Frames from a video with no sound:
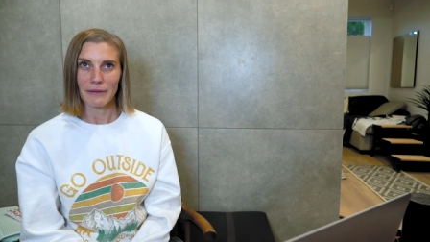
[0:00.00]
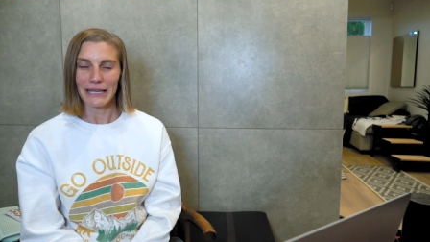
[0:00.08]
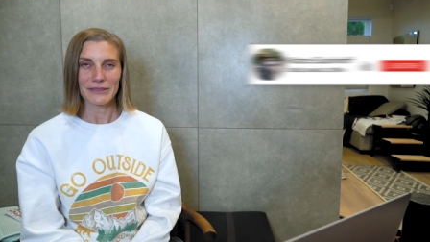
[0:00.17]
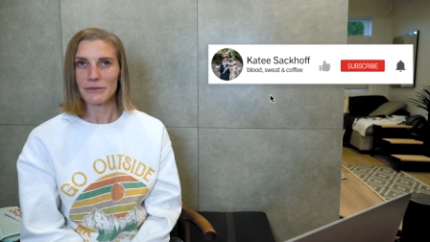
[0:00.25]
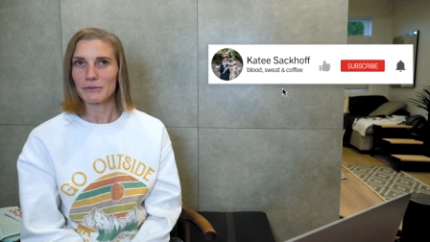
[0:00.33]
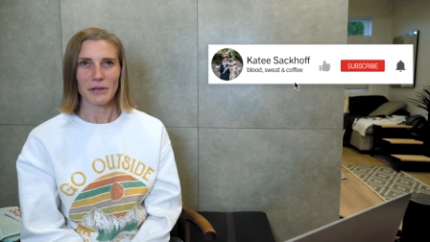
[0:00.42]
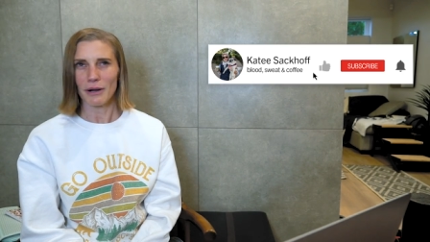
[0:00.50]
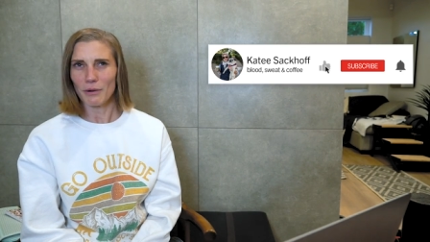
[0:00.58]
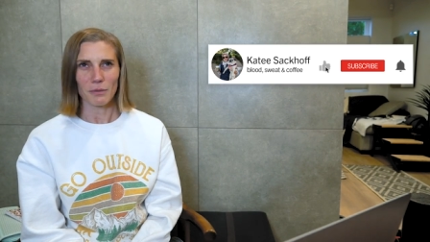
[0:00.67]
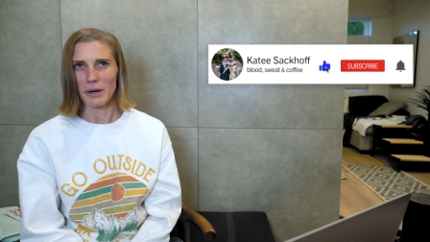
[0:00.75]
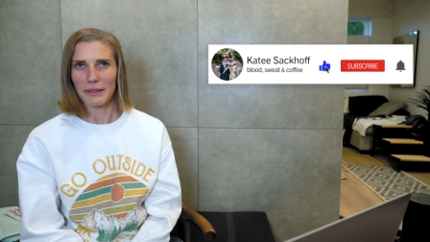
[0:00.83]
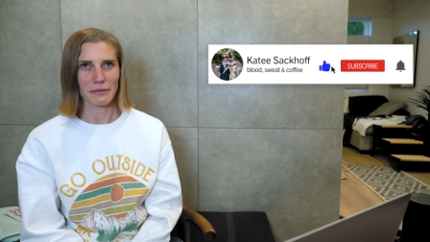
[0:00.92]
I don't know
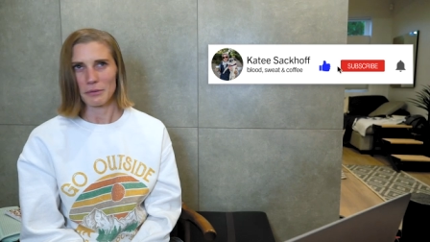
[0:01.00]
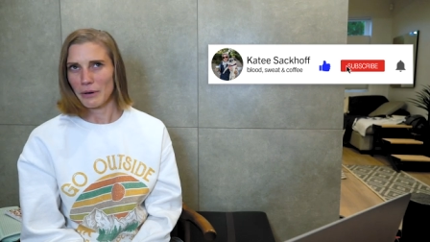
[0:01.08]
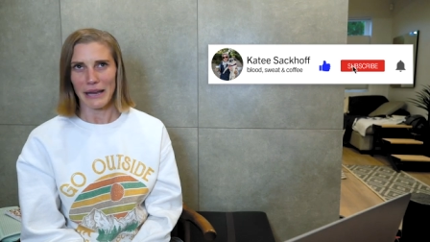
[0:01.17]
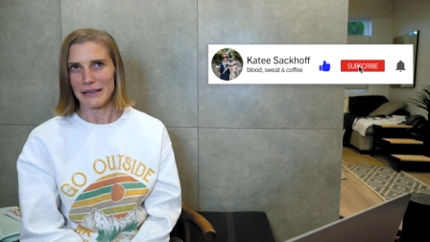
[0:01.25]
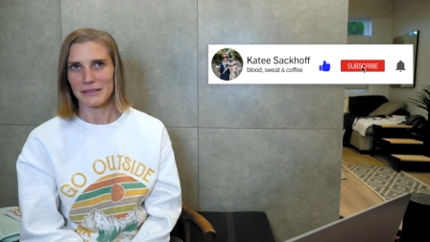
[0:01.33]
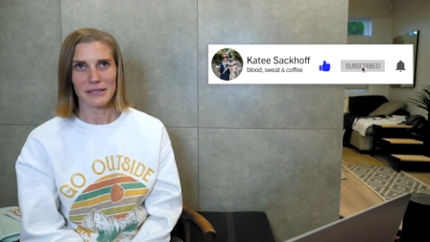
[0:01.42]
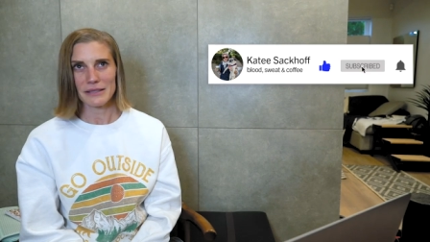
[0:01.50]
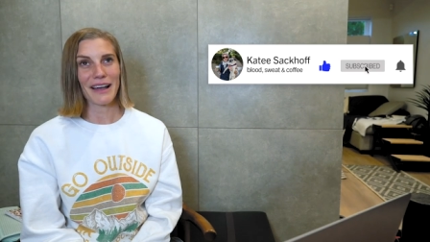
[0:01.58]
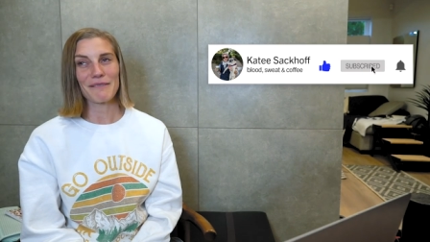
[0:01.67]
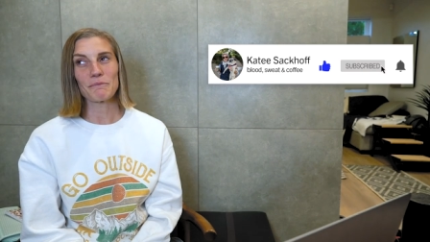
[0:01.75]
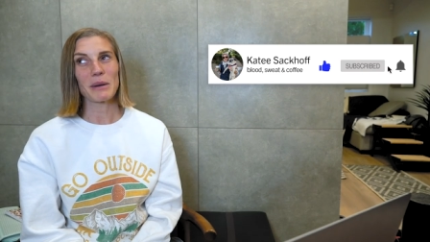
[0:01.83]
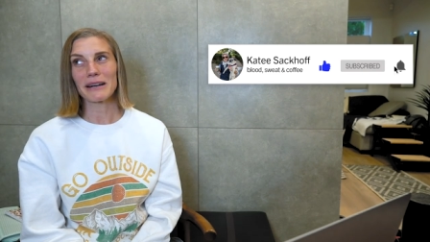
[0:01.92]
1 through 8.
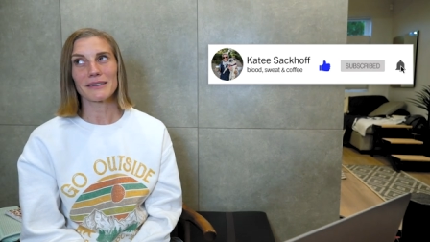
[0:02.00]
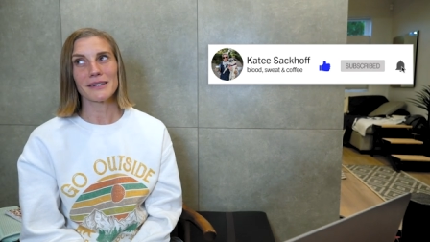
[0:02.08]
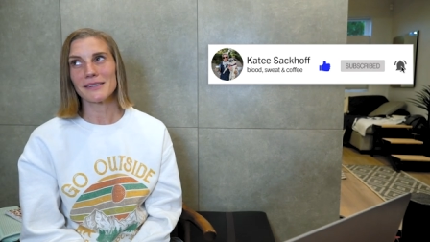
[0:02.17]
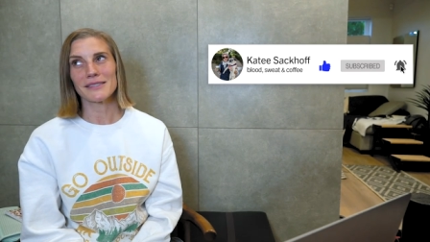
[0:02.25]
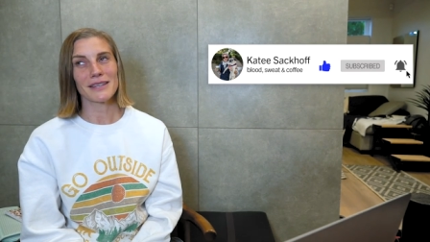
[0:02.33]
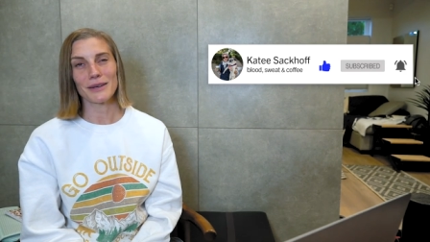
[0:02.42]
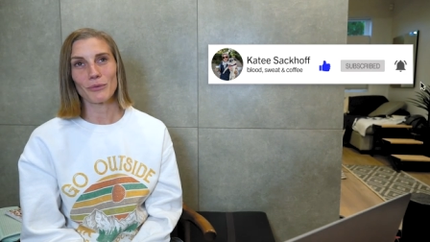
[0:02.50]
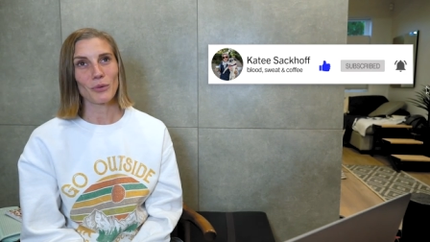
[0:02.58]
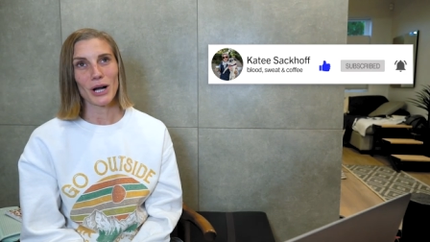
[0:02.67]
I've barely seen